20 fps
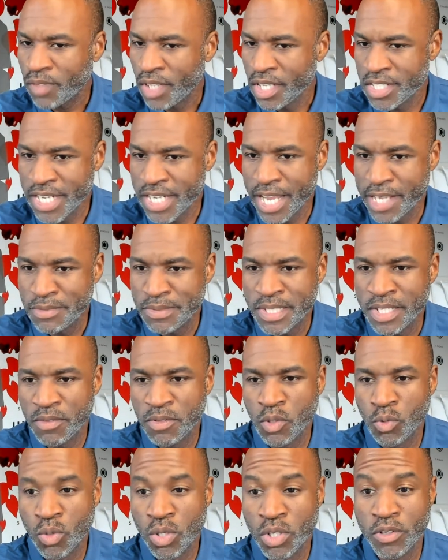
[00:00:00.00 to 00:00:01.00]
Jasmine said,
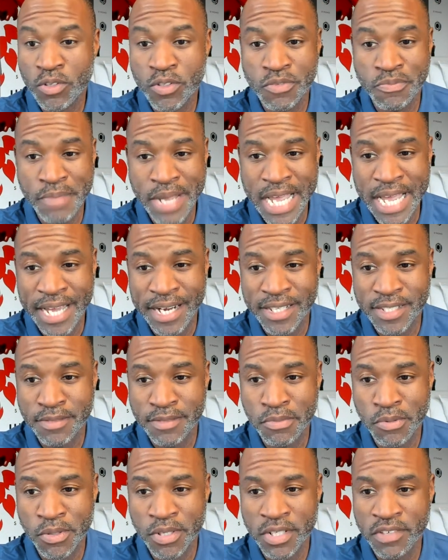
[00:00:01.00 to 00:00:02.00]
when the world goes mad, it's
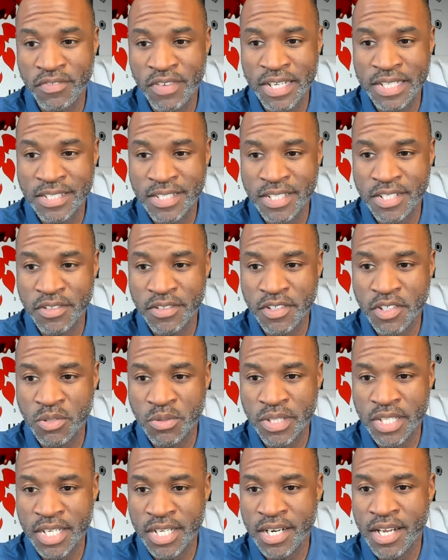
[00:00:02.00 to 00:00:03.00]
important to find stillness
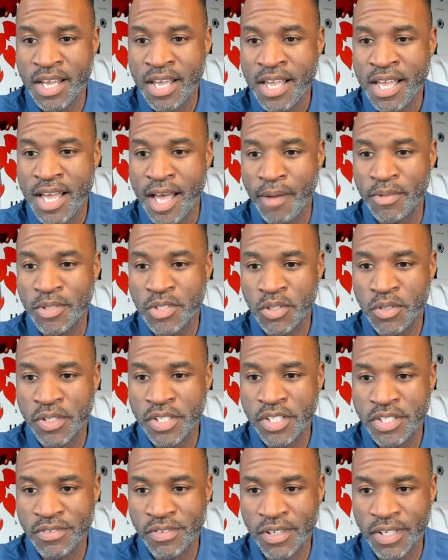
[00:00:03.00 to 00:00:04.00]
within. I'm a total
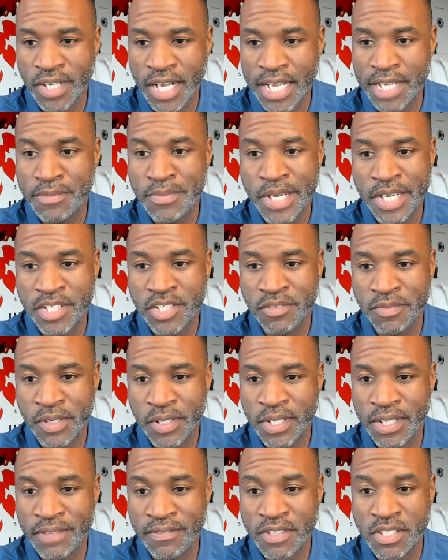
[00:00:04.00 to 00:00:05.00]
introvert. I can be
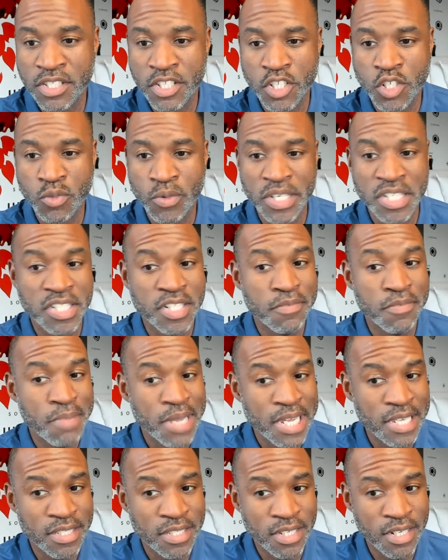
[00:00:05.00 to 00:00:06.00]
extroverted if the situation
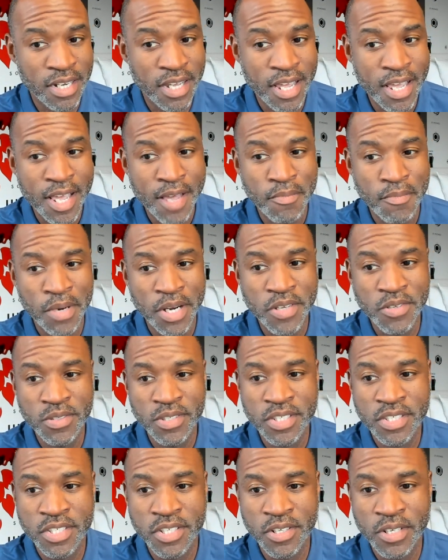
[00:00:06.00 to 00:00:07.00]
demands it, but I
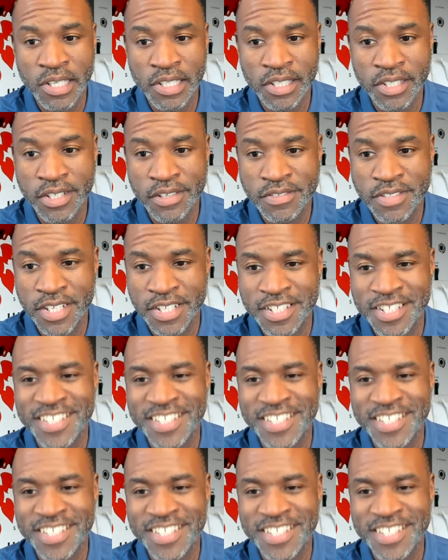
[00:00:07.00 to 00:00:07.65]
usually steer clear of such